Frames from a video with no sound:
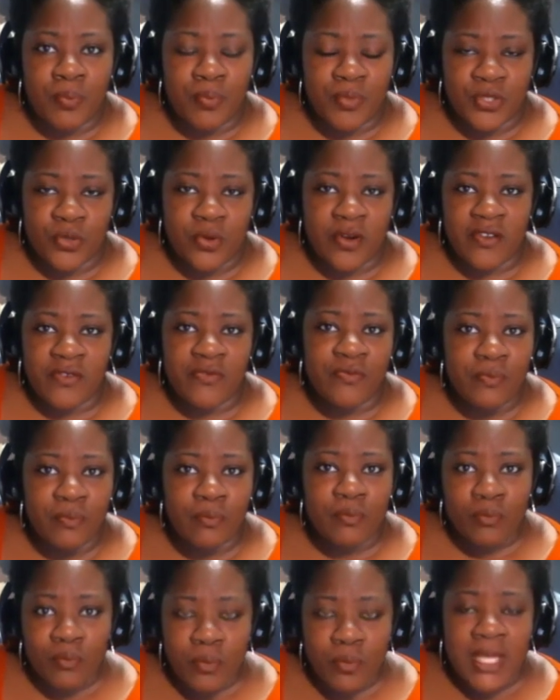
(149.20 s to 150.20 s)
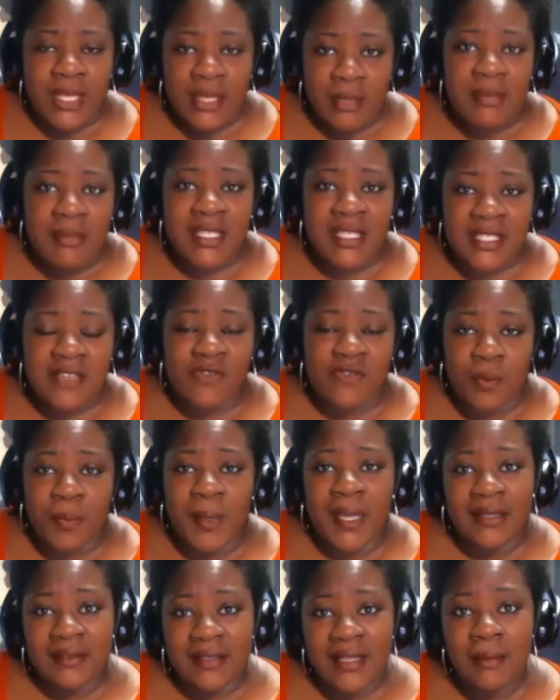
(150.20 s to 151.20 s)
sort of in the midst of the
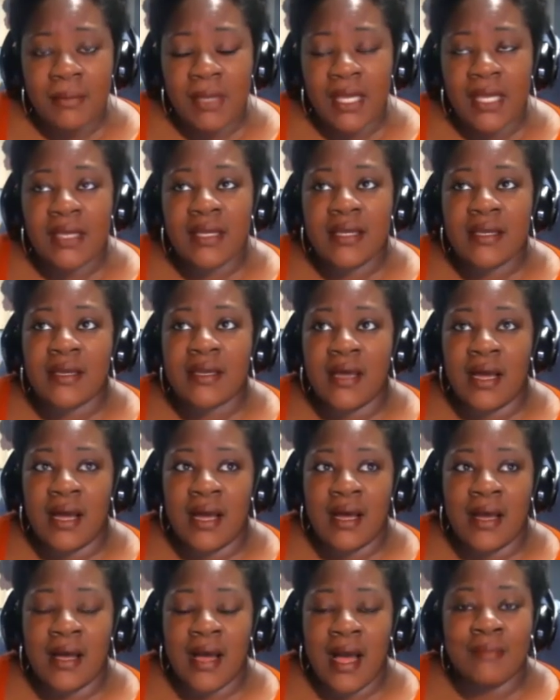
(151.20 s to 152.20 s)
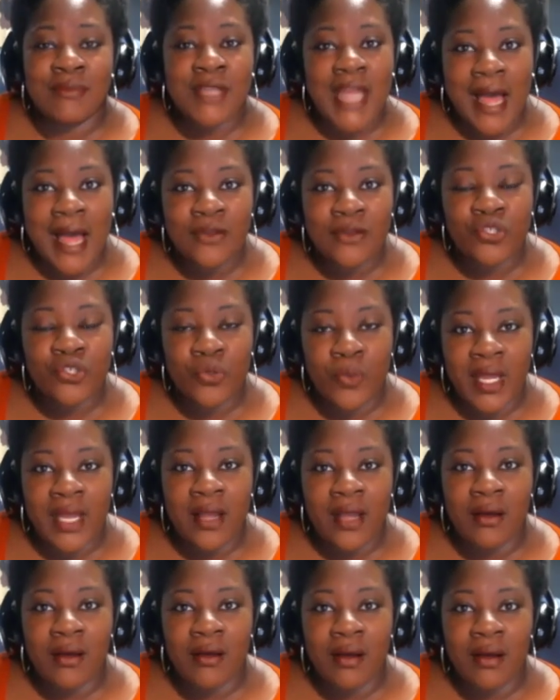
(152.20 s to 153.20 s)
pandemic, I'm now
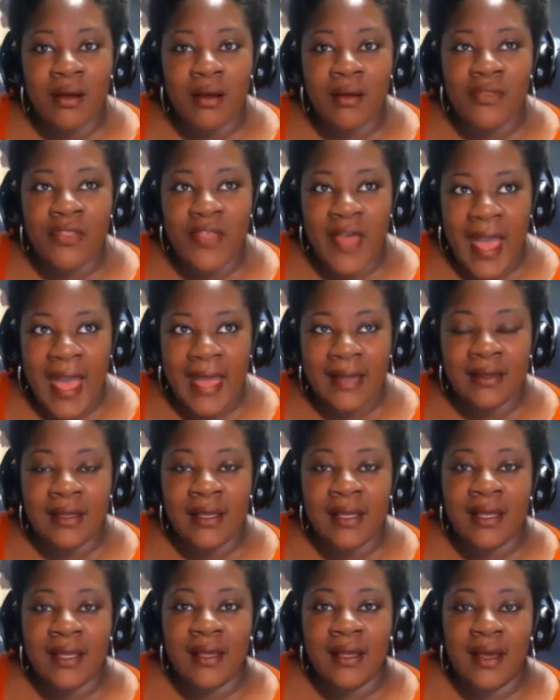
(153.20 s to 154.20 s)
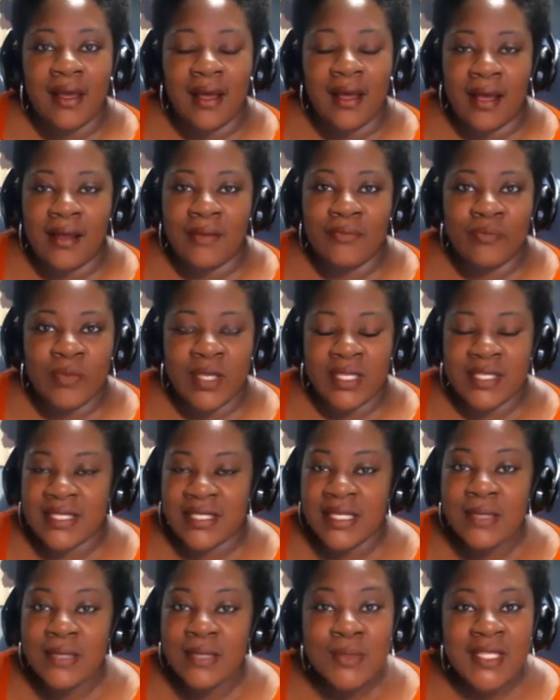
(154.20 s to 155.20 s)
doing that, it
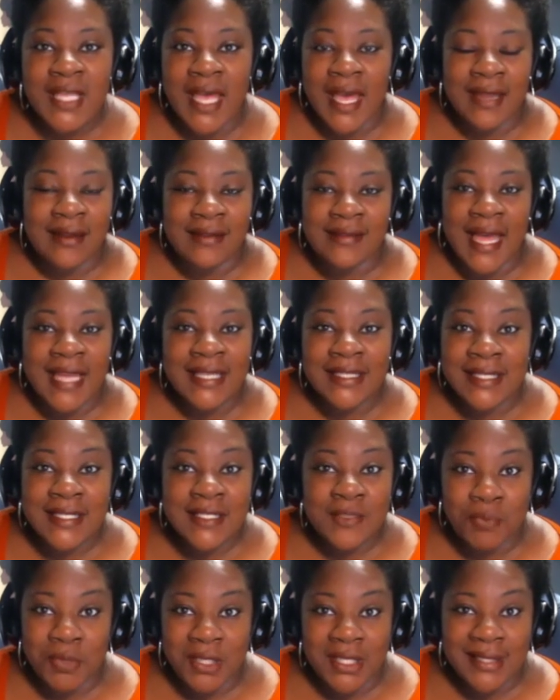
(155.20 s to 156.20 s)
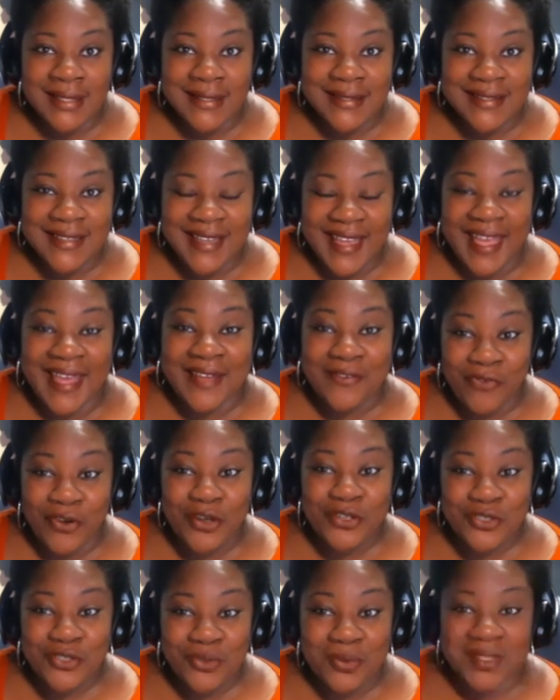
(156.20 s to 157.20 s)
seems, that at a lightning speed and
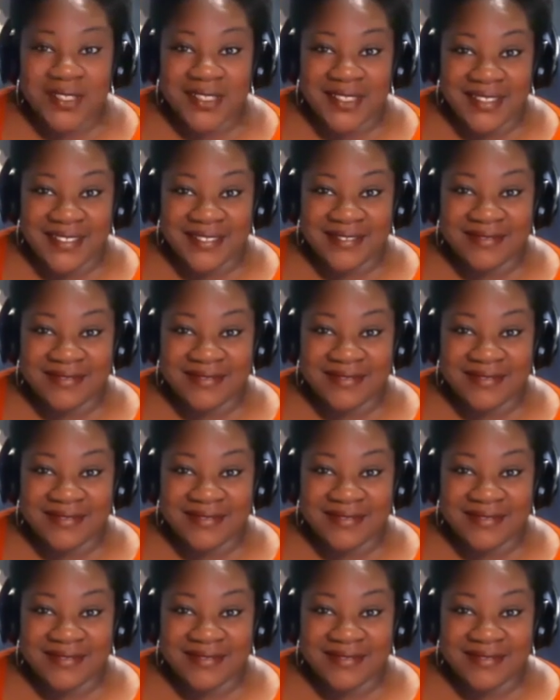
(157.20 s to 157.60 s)
virtually.